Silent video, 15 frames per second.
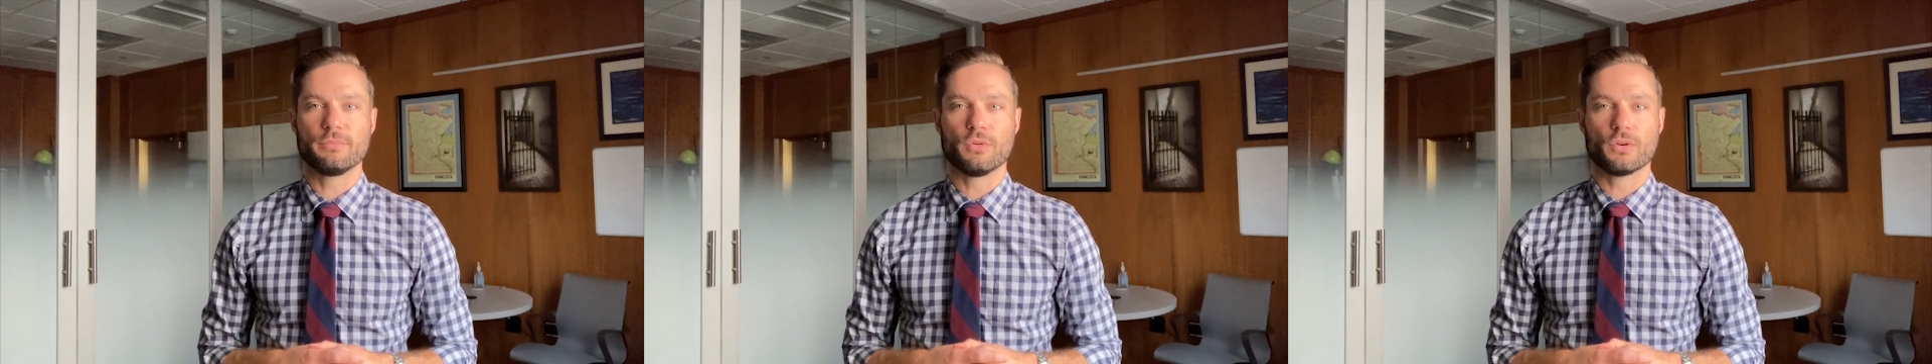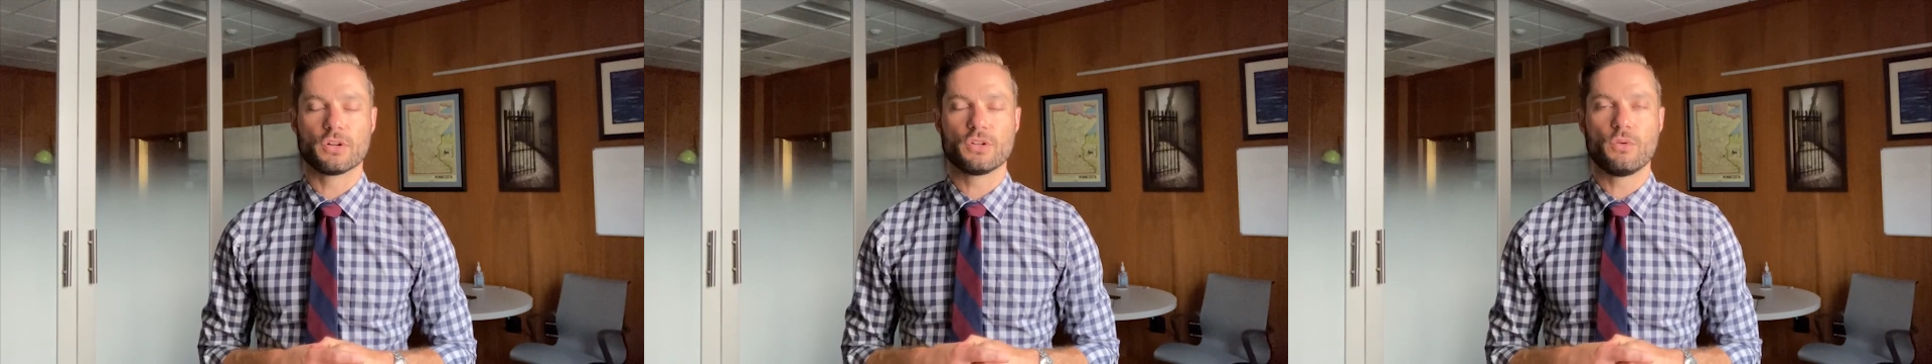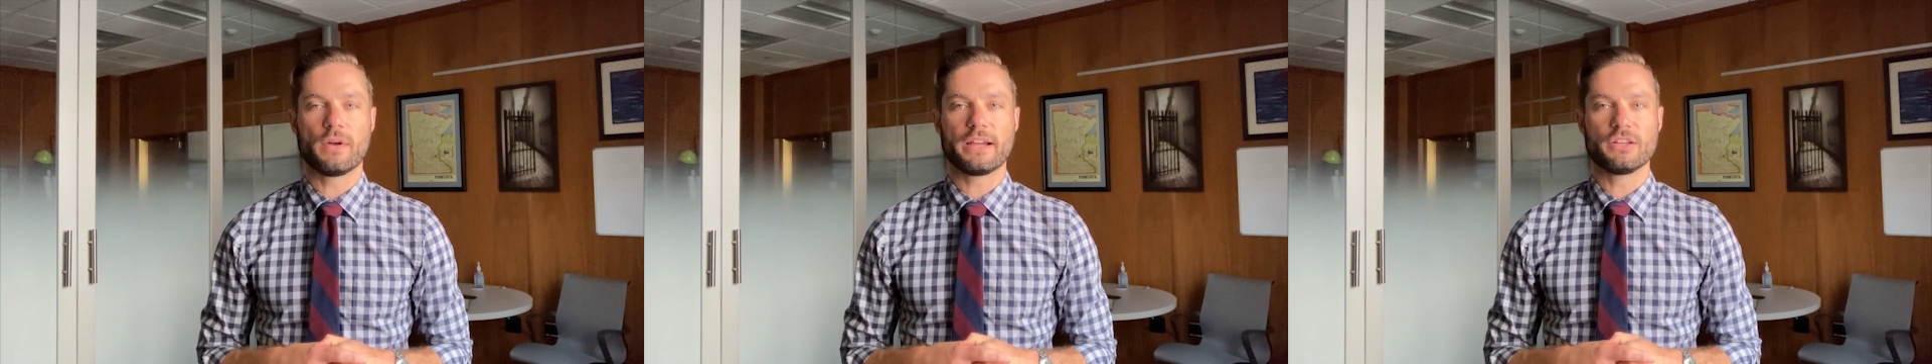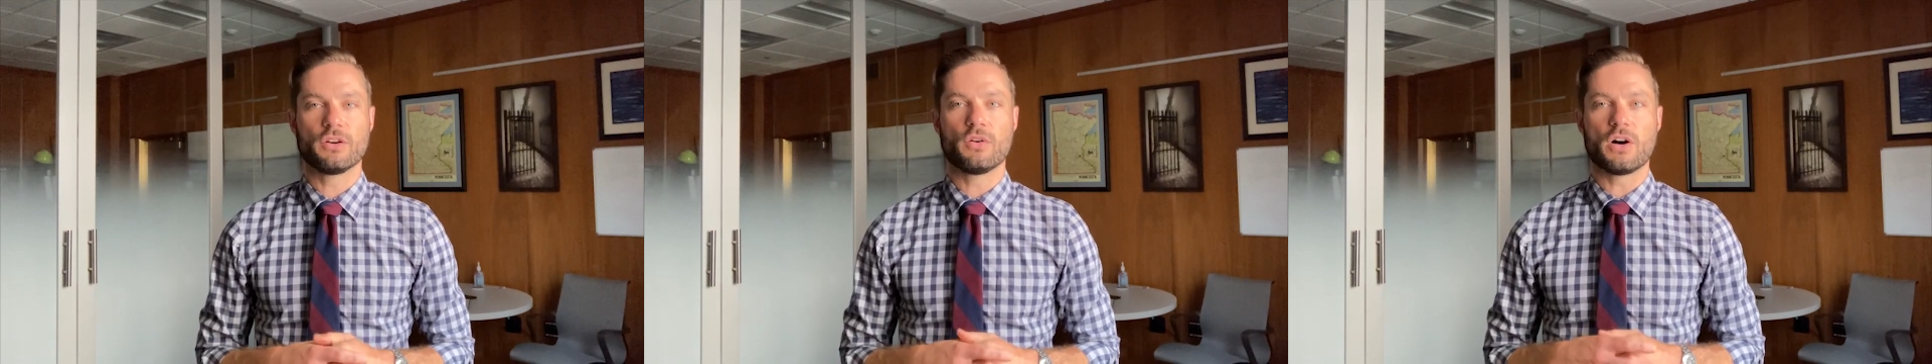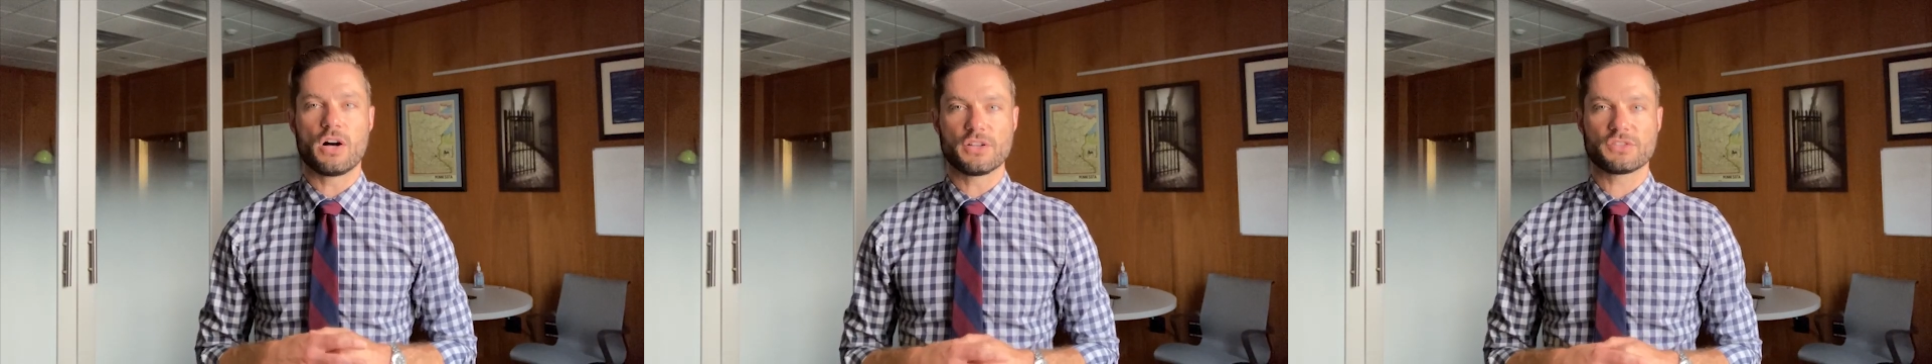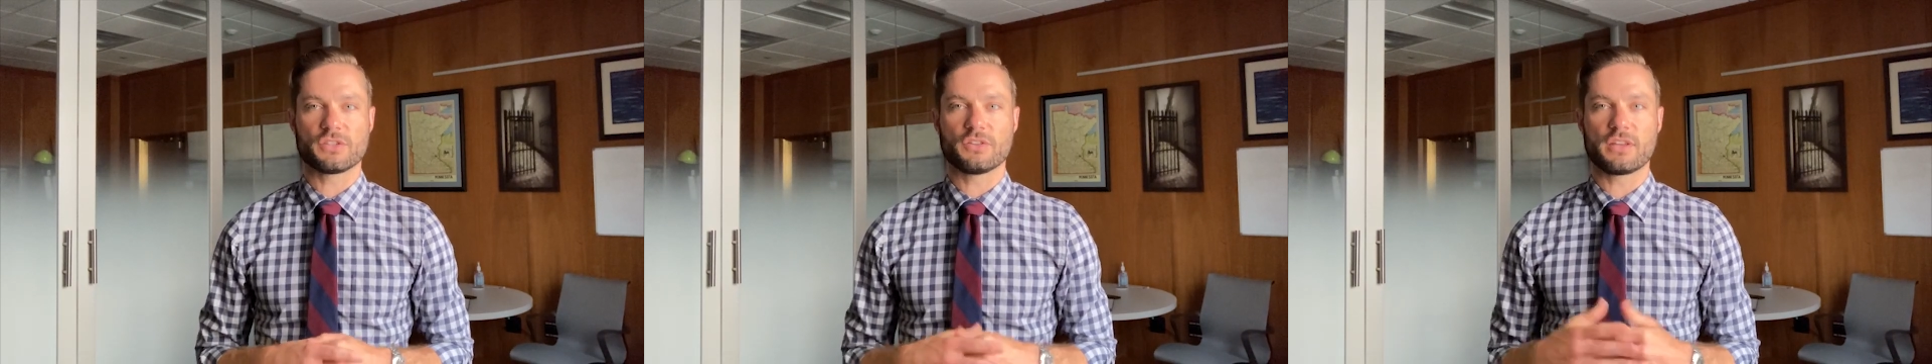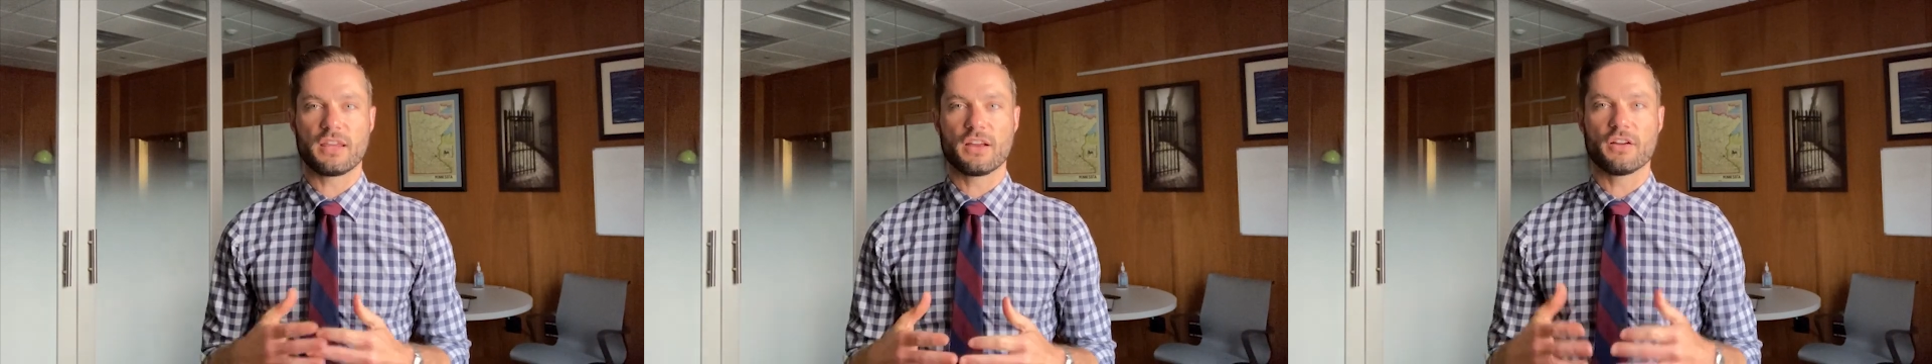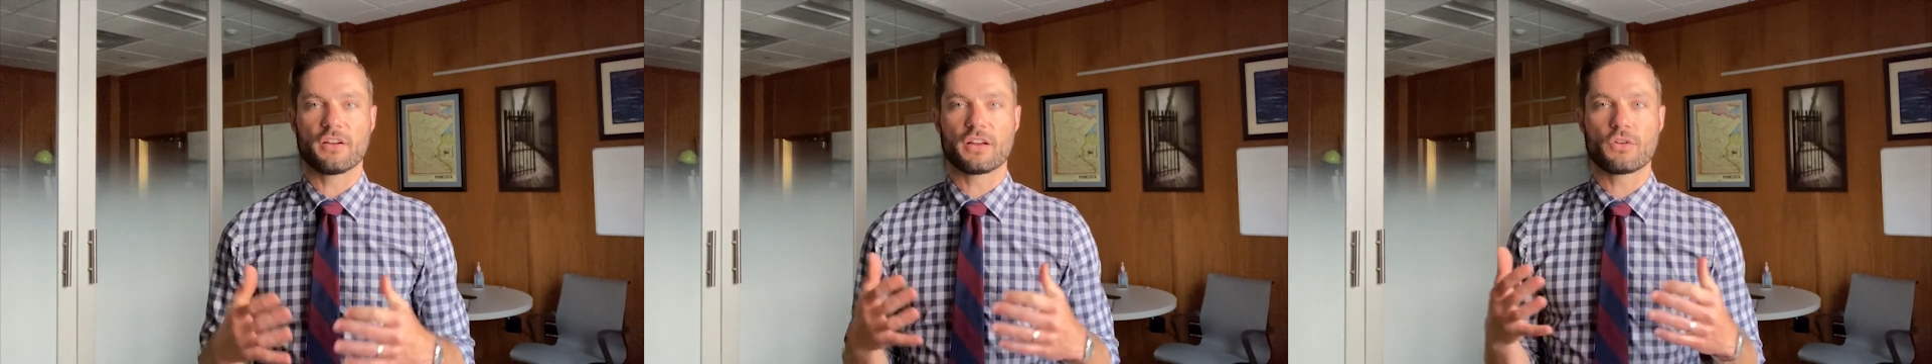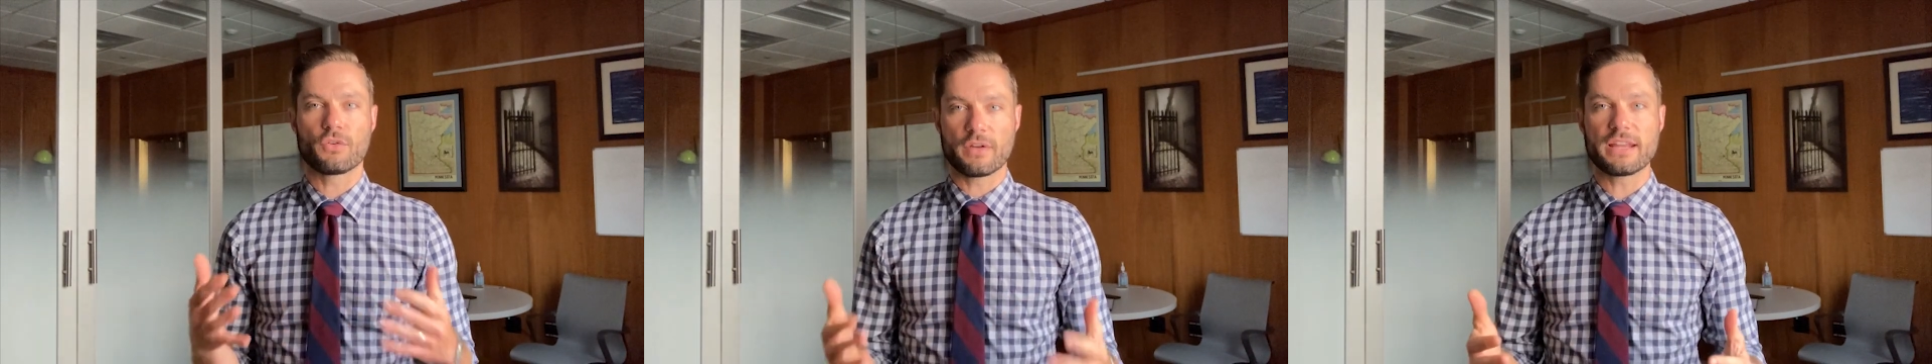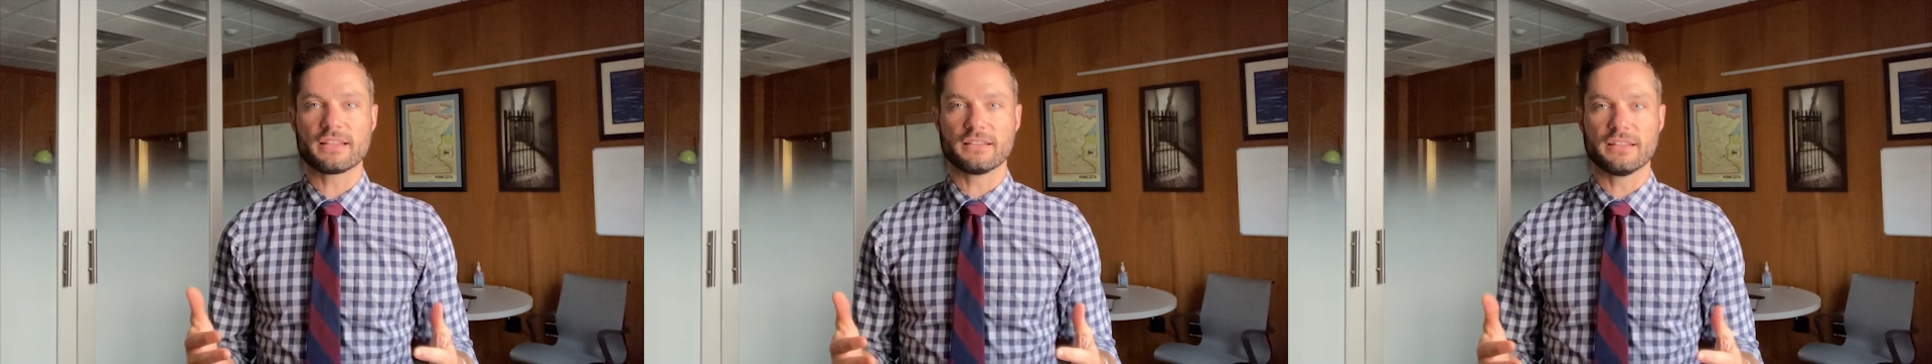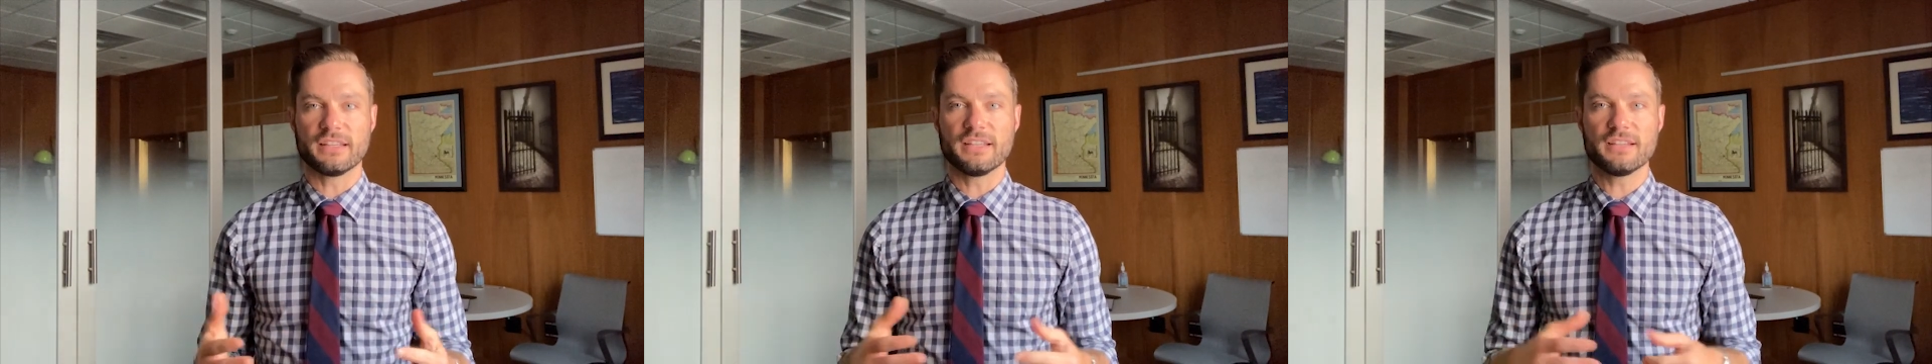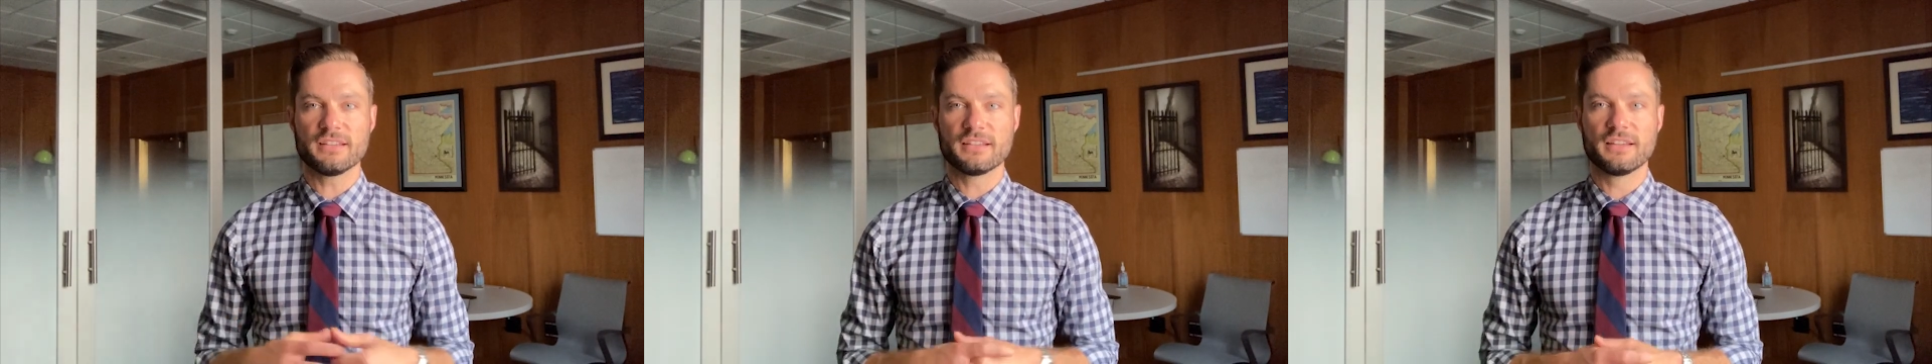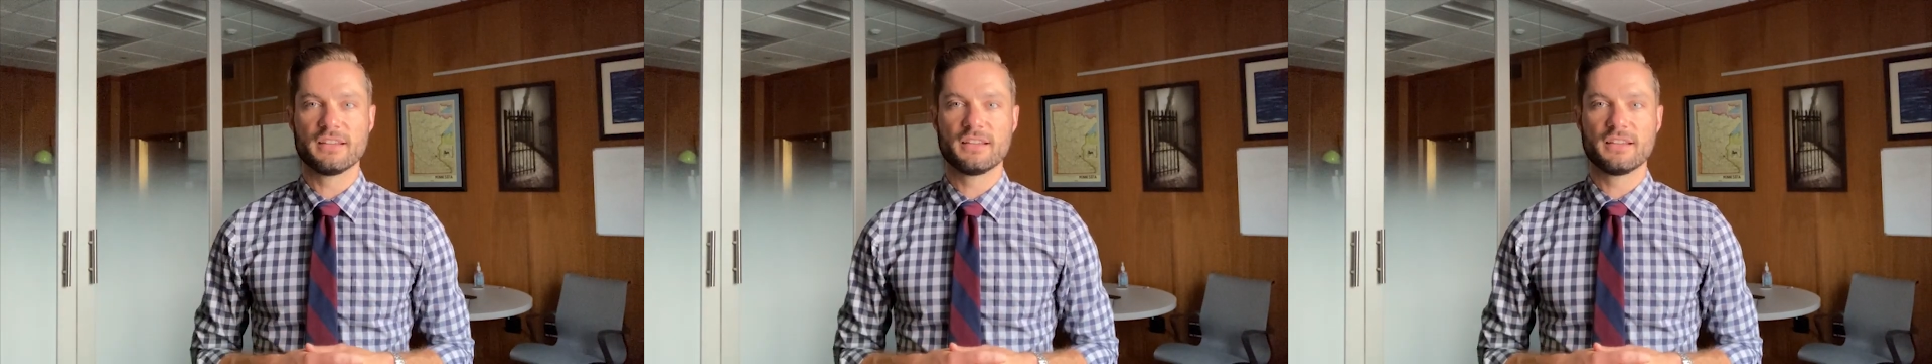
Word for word: board who I know also care greatly